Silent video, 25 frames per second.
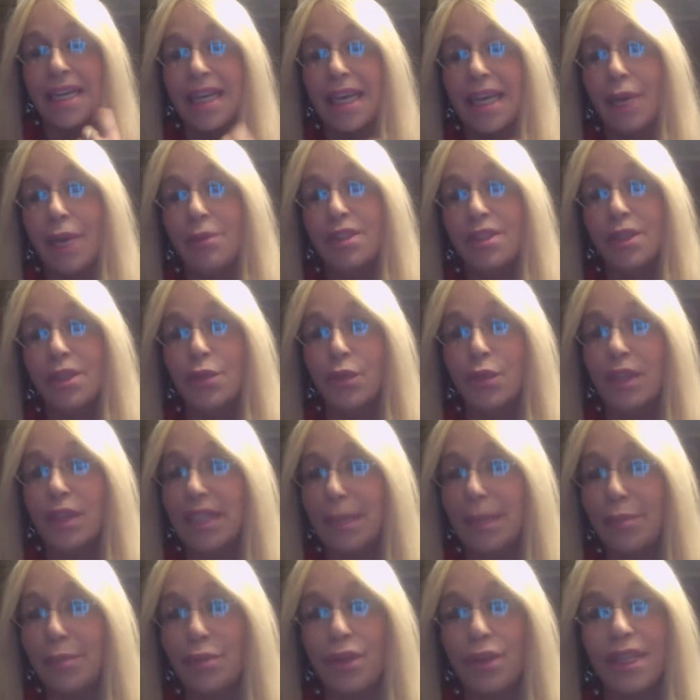It was a
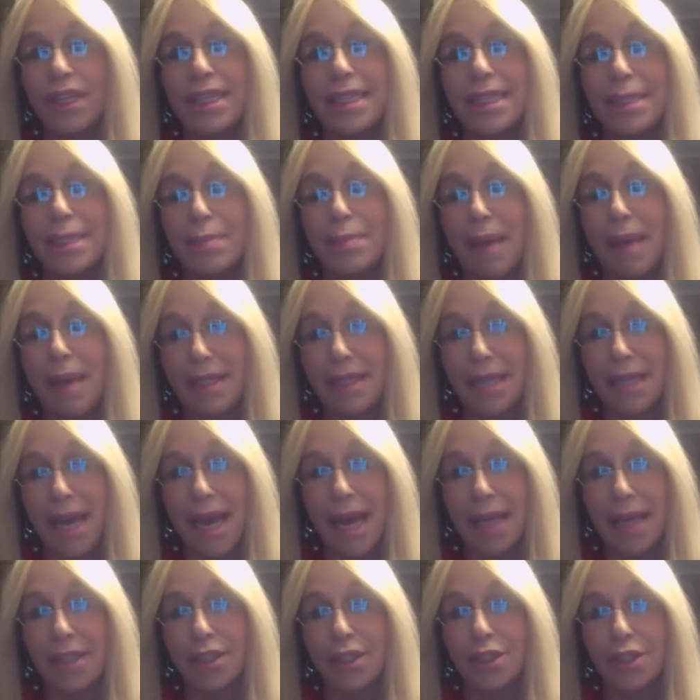really pretty
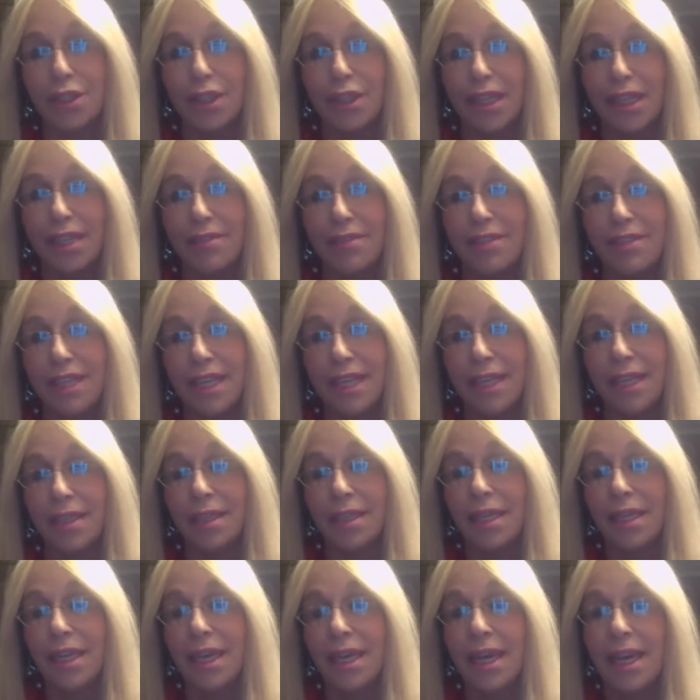spectacular evening,
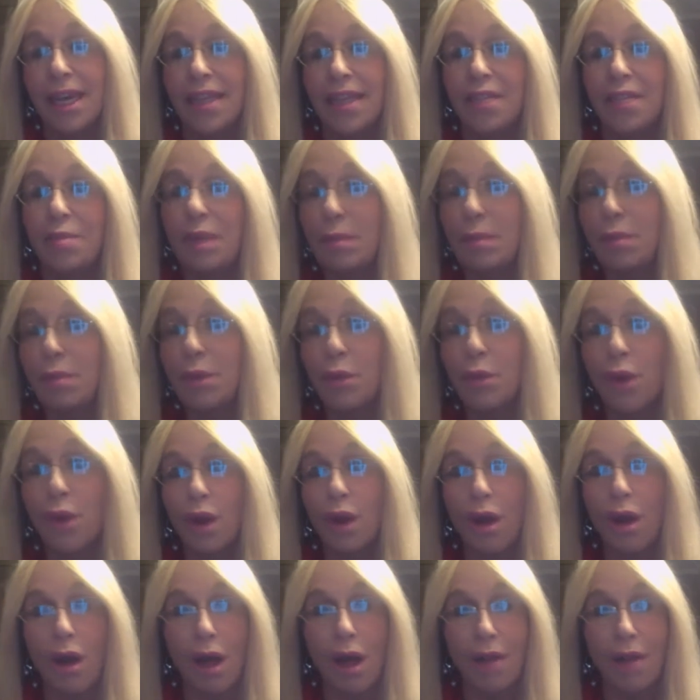and the people
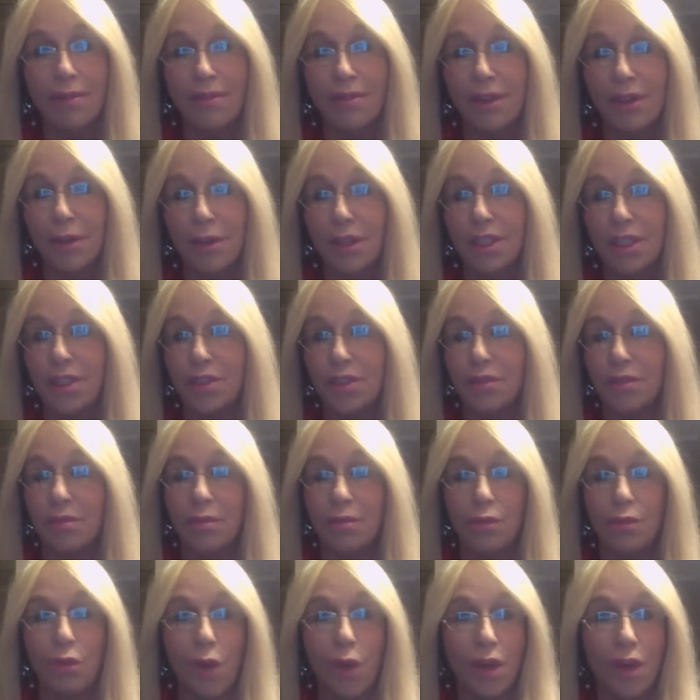all very
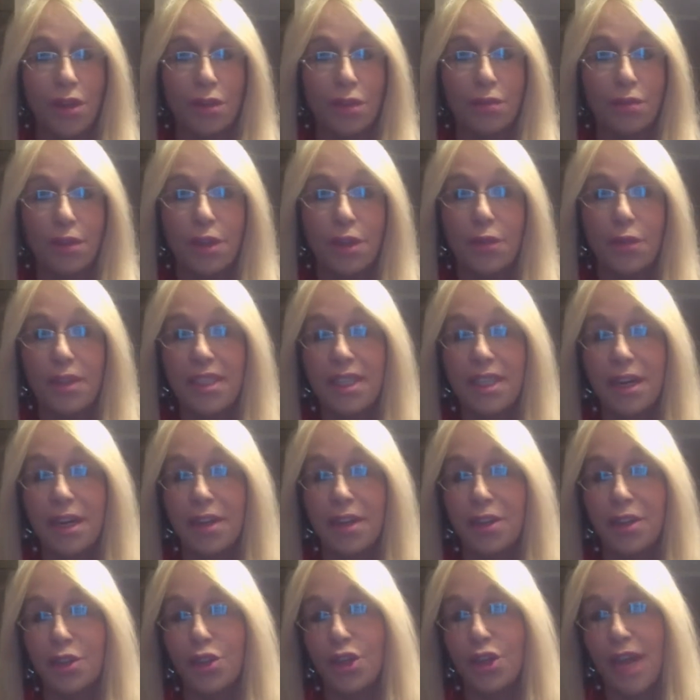wonderful. We
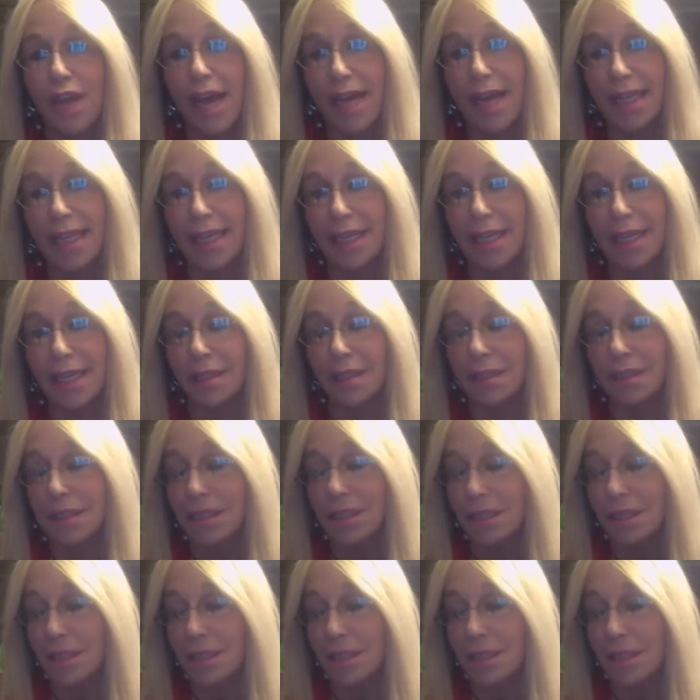started chatting,